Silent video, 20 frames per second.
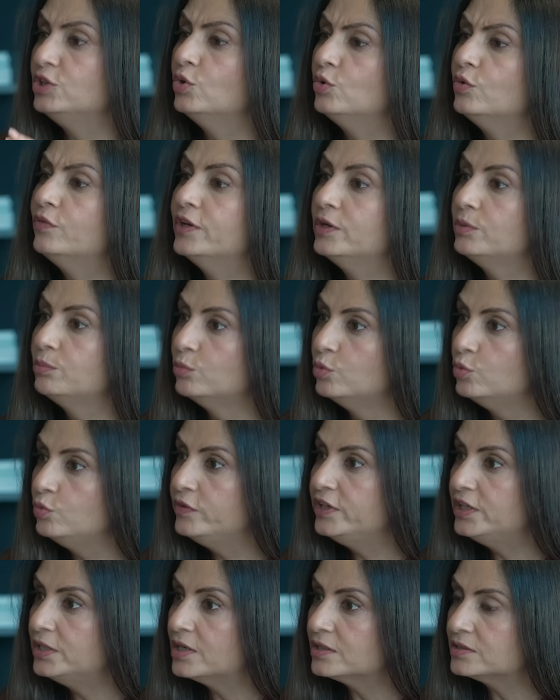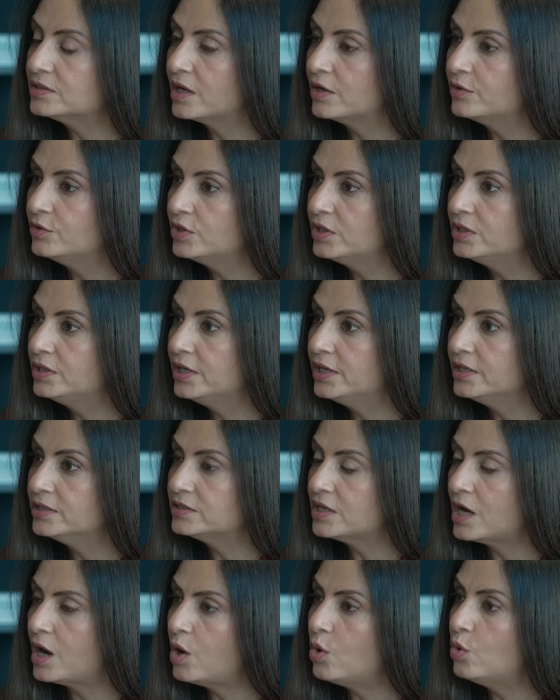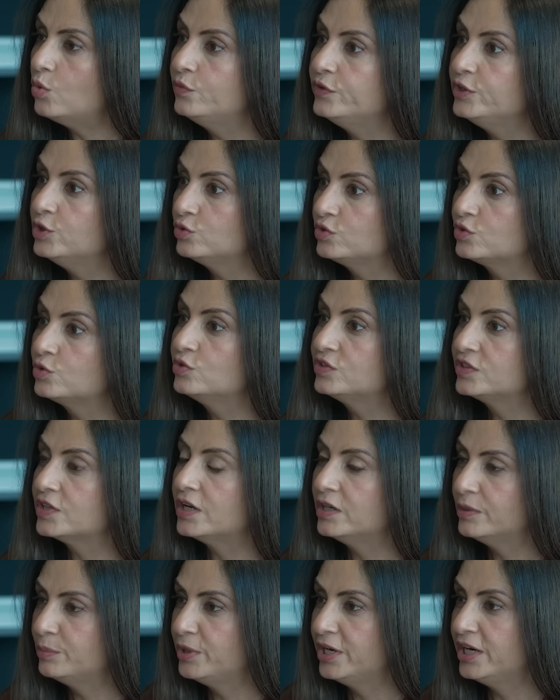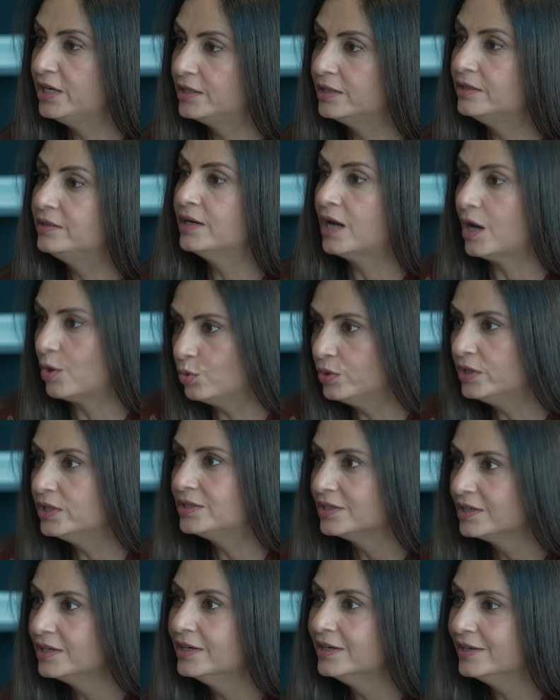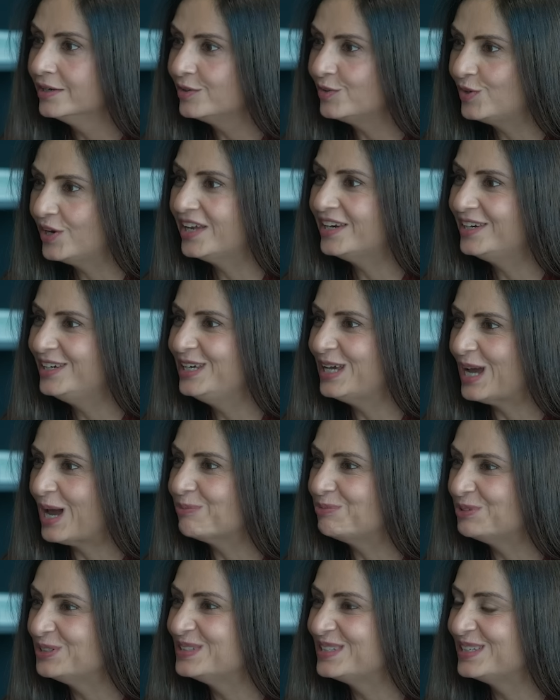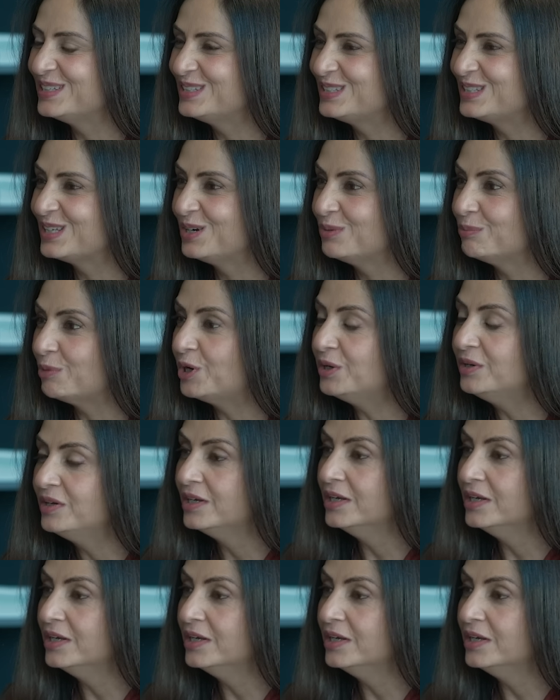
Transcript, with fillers: you know when a movie does 100 days how we used to celebrate it now it rarely happens in cinema